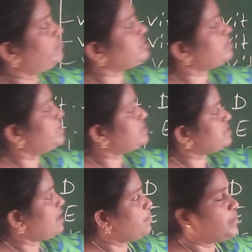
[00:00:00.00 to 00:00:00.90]
vitamins
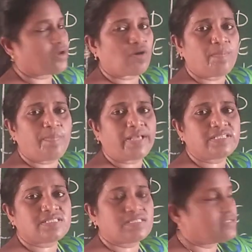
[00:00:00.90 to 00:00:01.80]
are B
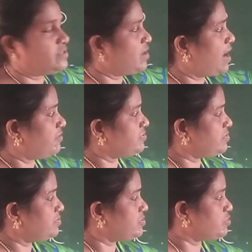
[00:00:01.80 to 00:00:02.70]
complex. You have
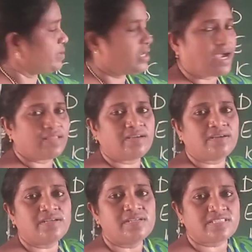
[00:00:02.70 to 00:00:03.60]
so many other
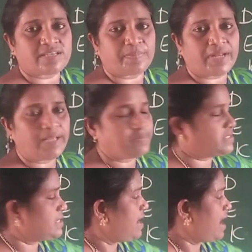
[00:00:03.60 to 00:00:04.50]

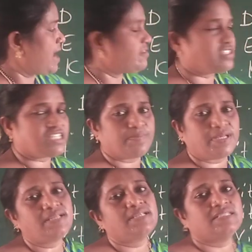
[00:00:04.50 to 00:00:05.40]
subtypes, and
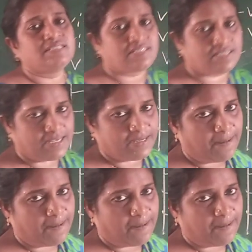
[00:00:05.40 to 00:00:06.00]
vitamin C.